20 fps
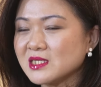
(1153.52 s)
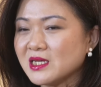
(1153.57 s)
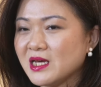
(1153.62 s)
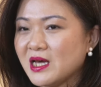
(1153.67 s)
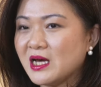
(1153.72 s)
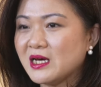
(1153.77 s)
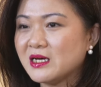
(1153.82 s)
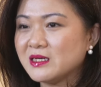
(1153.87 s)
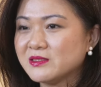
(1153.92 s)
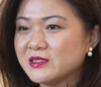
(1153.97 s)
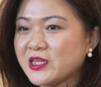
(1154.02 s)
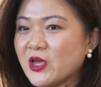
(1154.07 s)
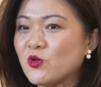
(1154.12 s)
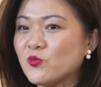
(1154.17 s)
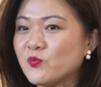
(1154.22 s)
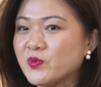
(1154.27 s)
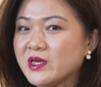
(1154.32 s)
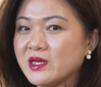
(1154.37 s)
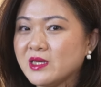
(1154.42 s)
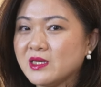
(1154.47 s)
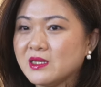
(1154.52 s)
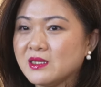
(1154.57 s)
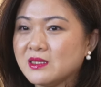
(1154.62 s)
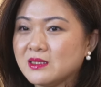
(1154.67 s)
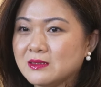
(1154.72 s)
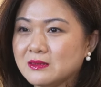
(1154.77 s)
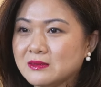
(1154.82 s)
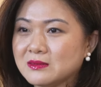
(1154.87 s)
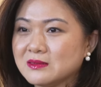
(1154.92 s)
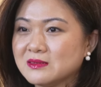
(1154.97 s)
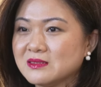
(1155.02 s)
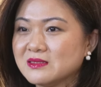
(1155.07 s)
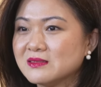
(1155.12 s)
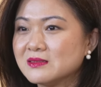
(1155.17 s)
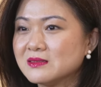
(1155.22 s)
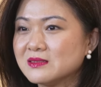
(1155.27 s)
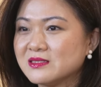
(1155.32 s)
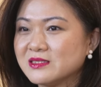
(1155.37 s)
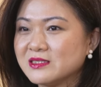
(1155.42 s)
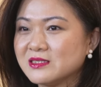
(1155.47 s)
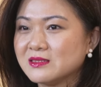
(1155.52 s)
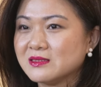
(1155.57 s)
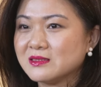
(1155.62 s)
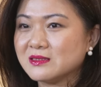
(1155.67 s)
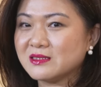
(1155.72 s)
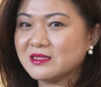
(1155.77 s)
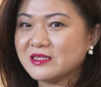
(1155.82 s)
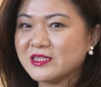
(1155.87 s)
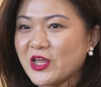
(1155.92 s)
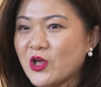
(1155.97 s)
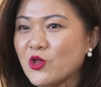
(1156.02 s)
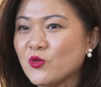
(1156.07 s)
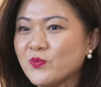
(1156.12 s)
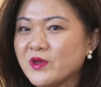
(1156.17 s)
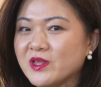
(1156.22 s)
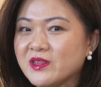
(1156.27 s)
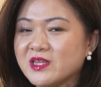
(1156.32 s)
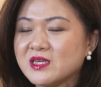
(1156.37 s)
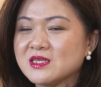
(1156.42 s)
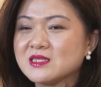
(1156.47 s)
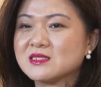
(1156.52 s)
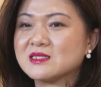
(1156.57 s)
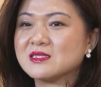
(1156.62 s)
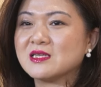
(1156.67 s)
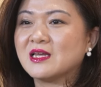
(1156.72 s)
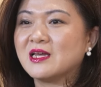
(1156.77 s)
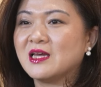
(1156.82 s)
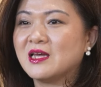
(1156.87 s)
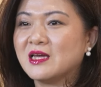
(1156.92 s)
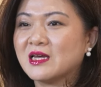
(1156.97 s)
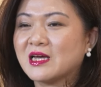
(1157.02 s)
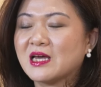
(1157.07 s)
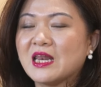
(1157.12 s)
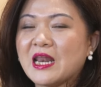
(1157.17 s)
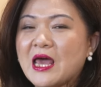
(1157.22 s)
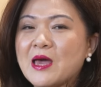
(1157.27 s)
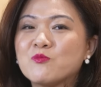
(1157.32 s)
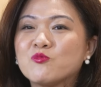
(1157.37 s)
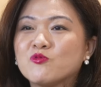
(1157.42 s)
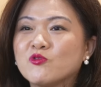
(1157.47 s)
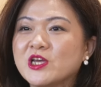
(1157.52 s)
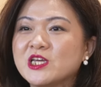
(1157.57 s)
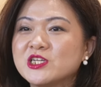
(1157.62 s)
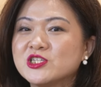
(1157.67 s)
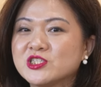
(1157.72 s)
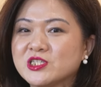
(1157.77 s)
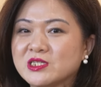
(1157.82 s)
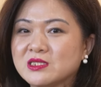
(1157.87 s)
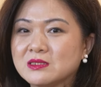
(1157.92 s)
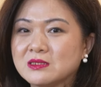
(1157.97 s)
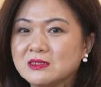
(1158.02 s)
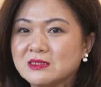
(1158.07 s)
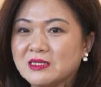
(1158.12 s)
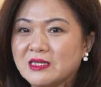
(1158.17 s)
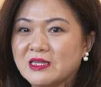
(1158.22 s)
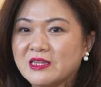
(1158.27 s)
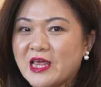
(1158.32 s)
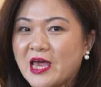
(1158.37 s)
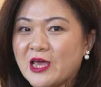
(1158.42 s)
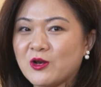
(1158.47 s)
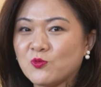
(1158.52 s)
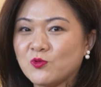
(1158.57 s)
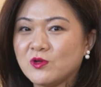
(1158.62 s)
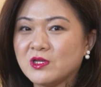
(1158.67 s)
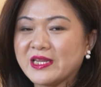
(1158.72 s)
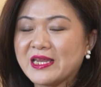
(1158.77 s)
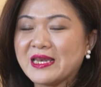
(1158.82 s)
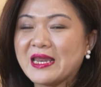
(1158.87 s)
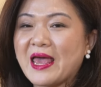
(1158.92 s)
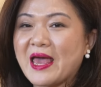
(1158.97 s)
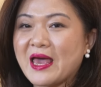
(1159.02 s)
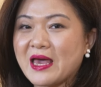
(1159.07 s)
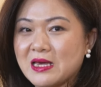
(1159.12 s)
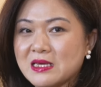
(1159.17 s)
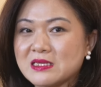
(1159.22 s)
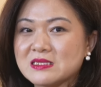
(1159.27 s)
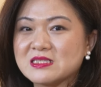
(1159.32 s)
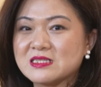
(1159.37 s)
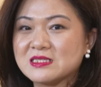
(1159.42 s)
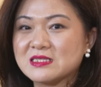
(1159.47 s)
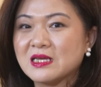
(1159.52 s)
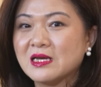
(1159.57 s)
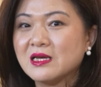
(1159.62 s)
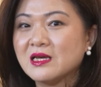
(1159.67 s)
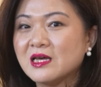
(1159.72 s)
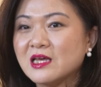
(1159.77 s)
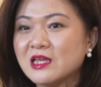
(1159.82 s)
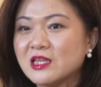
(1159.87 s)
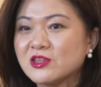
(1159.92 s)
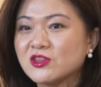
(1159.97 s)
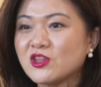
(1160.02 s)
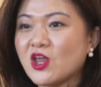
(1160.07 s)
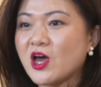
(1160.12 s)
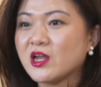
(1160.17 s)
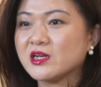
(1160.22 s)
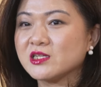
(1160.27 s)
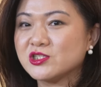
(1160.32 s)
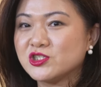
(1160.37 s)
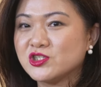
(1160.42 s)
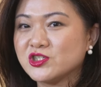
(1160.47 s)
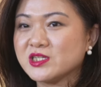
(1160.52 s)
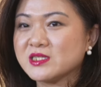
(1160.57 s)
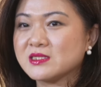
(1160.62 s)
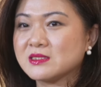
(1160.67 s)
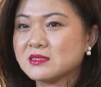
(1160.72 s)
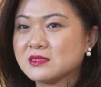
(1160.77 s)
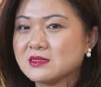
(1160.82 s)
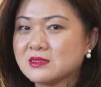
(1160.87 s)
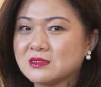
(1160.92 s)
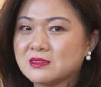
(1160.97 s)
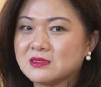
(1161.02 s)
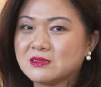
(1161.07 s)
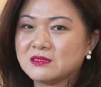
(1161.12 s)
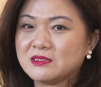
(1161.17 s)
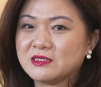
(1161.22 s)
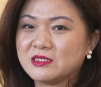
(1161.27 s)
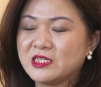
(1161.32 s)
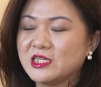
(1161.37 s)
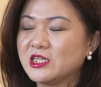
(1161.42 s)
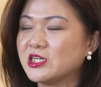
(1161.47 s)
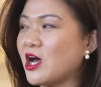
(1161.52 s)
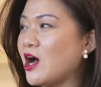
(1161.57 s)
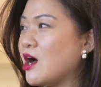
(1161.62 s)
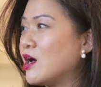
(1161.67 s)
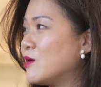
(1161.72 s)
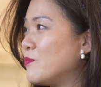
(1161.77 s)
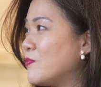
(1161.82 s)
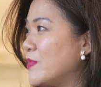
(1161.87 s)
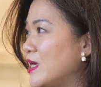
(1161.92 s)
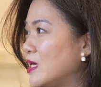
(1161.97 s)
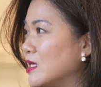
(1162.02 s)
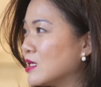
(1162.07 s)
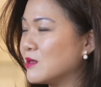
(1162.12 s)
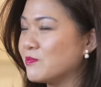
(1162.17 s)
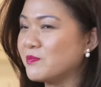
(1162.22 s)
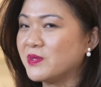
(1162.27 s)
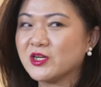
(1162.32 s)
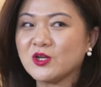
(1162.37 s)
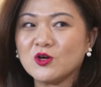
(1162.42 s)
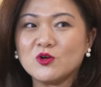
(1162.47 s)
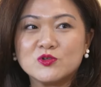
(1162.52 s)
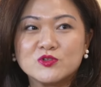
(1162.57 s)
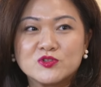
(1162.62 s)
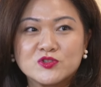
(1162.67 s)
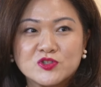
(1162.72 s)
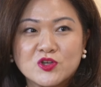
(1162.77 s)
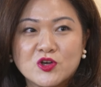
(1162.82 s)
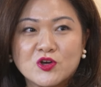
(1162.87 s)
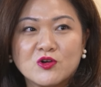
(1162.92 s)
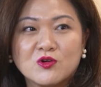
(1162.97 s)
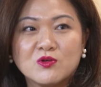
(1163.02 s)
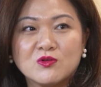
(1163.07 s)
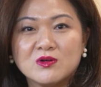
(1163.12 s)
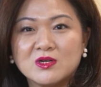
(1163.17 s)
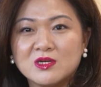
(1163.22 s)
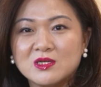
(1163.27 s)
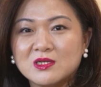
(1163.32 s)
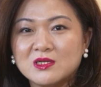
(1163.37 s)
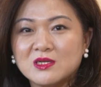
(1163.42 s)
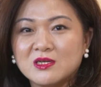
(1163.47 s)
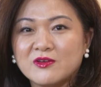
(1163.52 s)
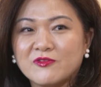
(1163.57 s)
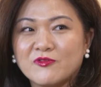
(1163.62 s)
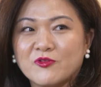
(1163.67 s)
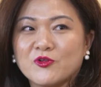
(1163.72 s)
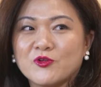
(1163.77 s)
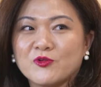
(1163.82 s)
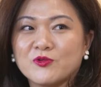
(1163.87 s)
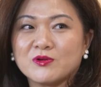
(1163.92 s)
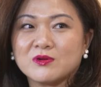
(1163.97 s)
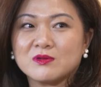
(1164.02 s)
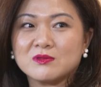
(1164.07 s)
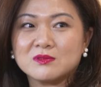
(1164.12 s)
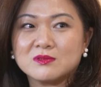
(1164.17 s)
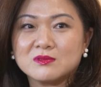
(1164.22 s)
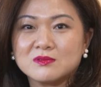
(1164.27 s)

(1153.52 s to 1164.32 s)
there'll be this collaboration that will enhance not just the economic, but also for